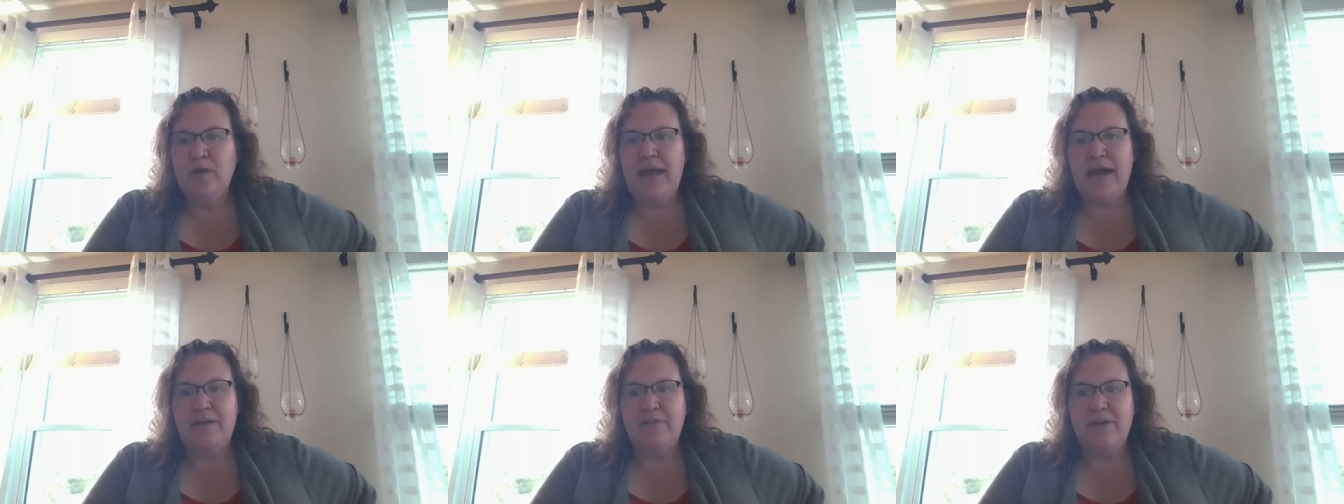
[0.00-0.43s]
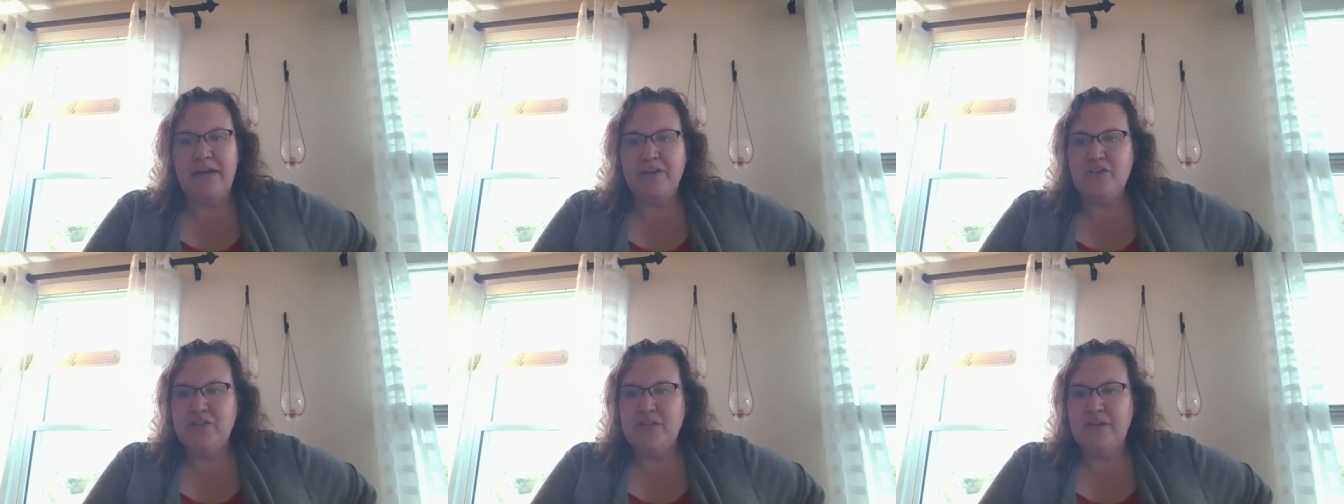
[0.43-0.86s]
We have an
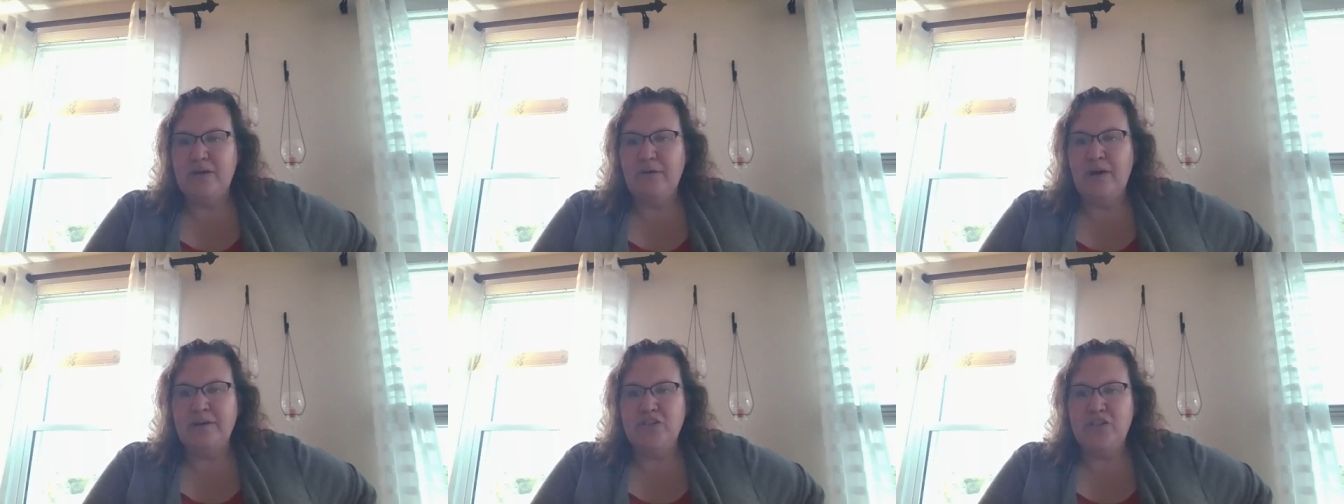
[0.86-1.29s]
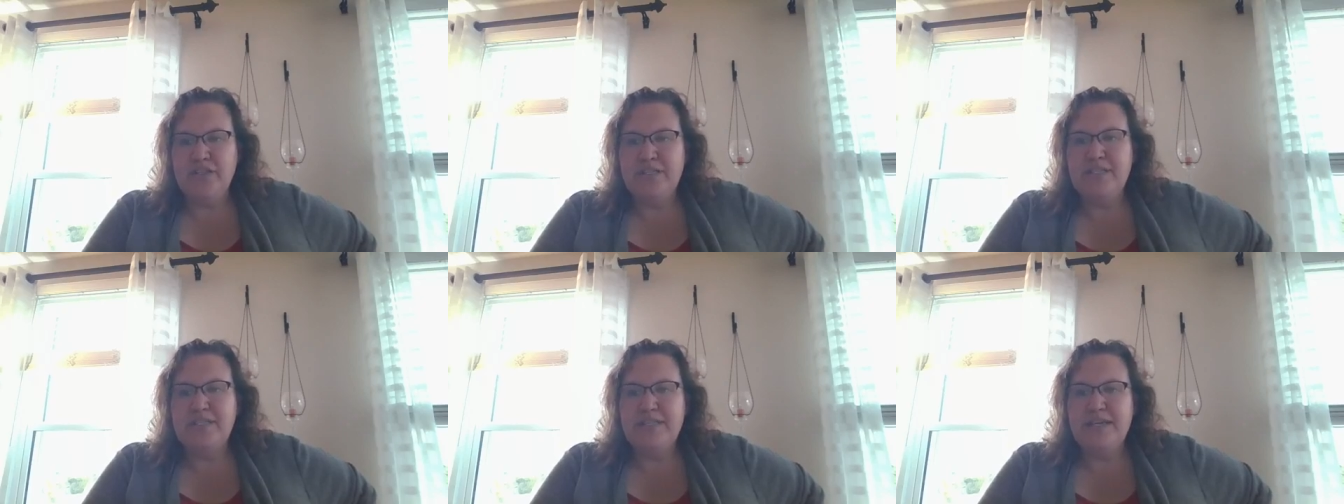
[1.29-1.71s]
HC, a
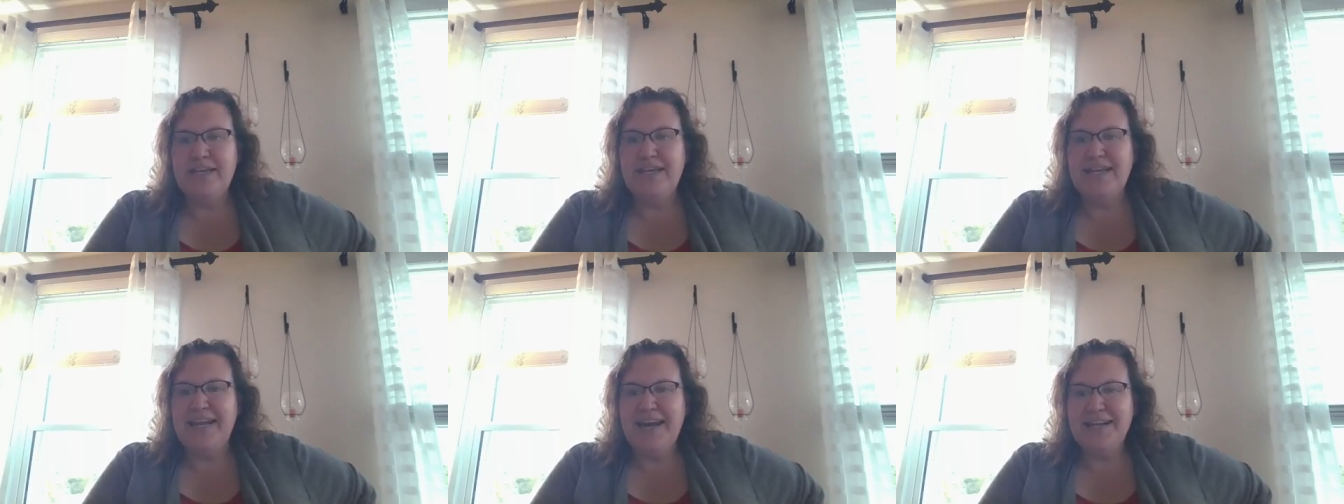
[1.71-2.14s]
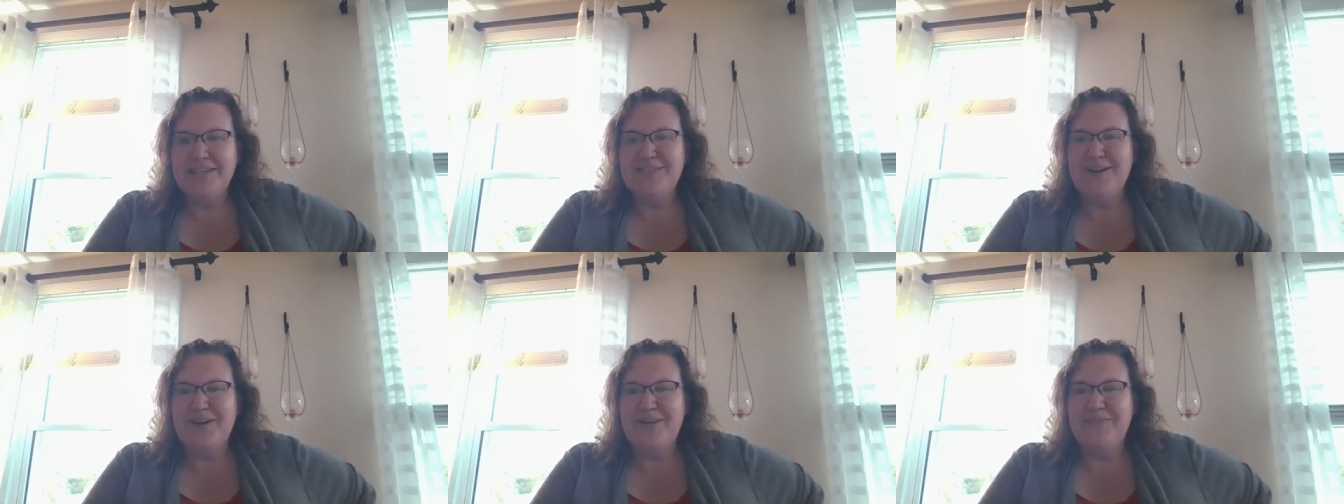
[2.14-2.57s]
GCC
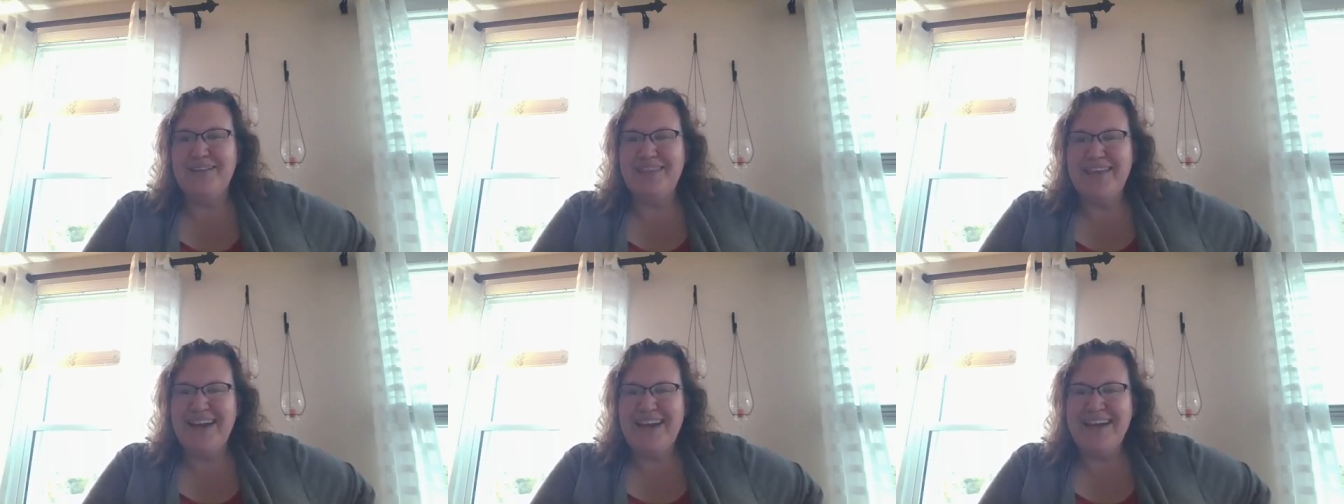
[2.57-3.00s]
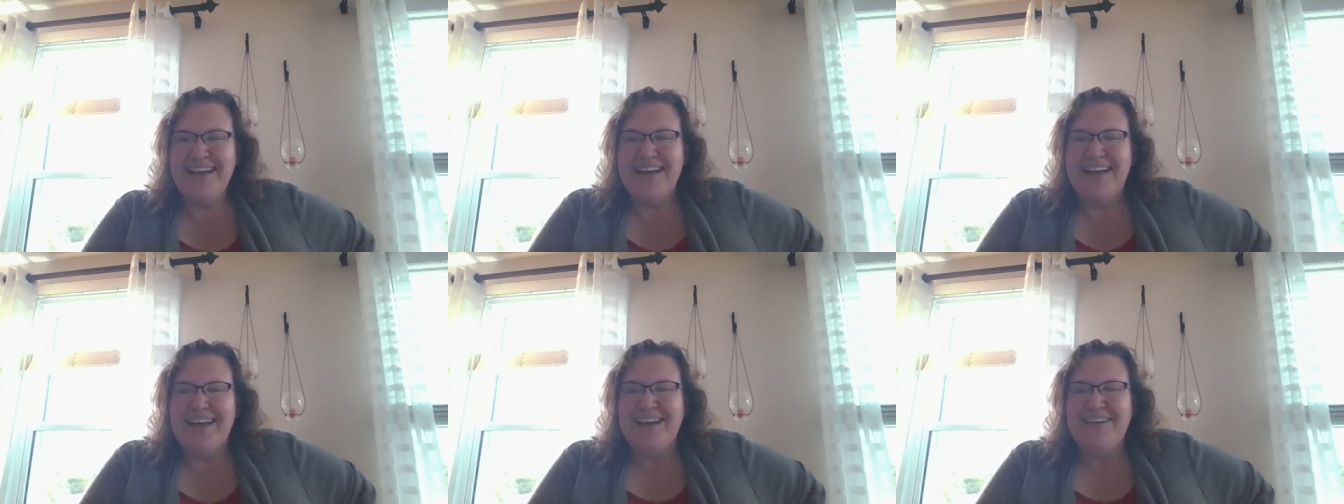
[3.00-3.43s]
Connect. Sorry about that.
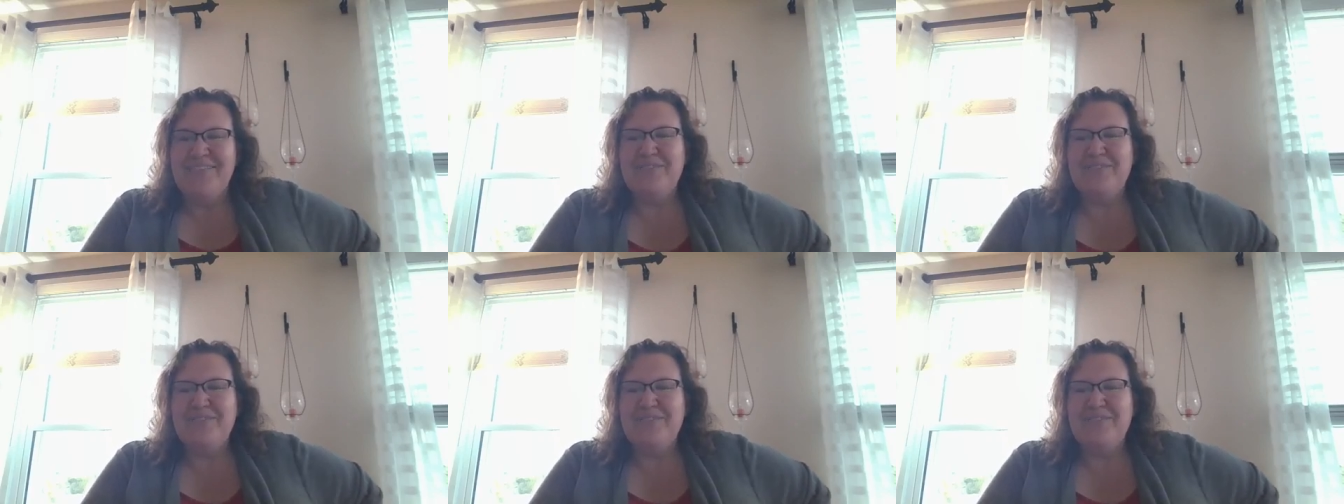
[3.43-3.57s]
